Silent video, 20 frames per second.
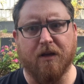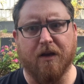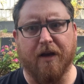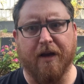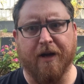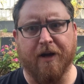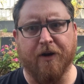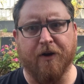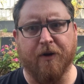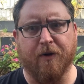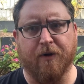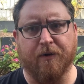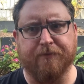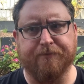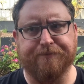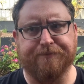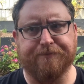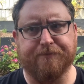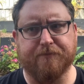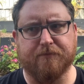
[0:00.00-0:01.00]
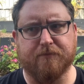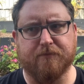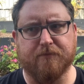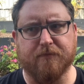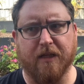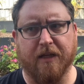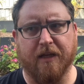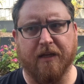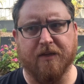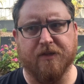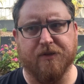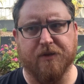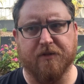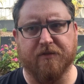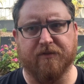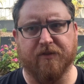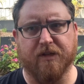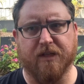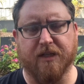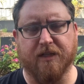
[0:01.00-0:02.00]
don't know. It sort
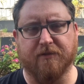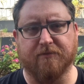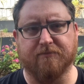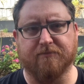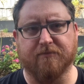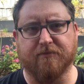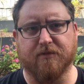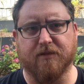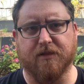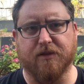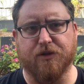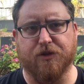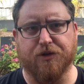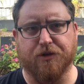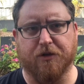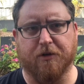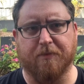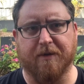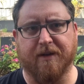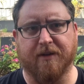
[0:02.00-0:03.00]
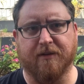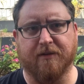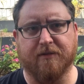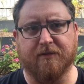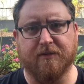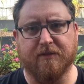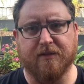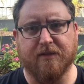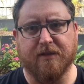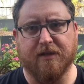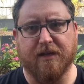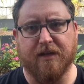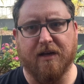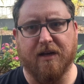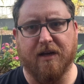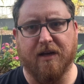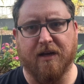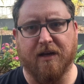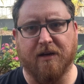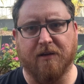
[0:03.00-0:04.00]
of really shook me.
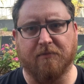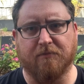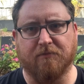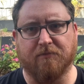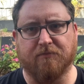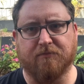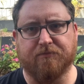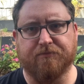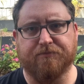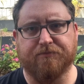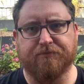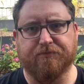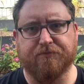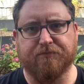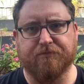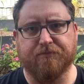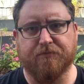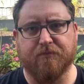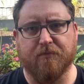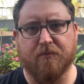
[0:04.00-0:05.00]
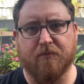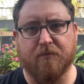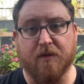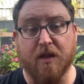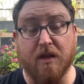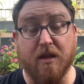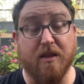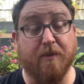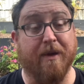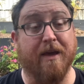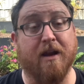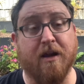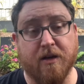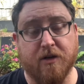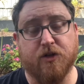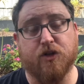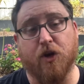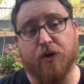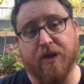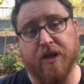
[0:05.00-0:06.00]
Then we had a
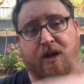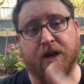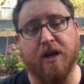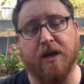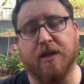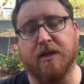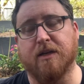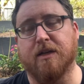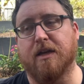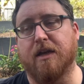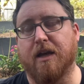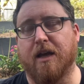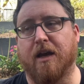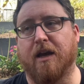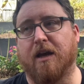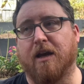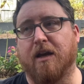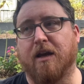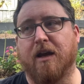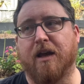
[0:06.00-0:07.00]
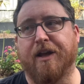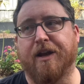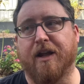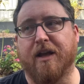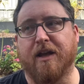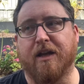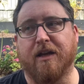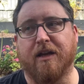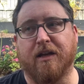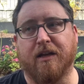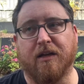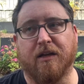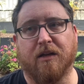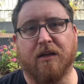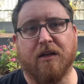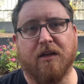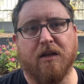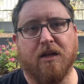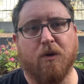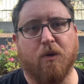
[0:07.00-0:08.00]
show that night, and I
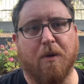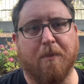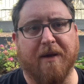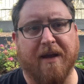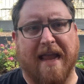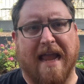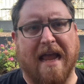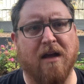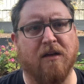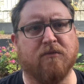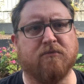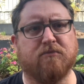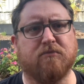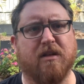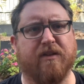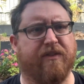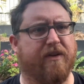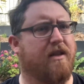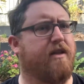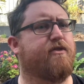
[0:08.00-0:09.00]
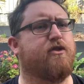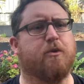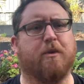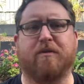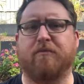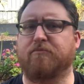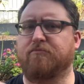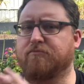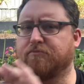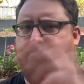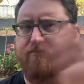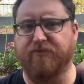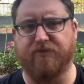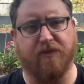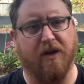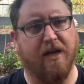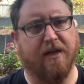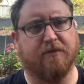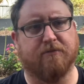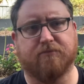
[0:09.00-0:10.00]
went back out. If I Loved You went
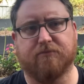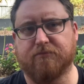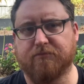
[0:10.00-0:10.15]
fine.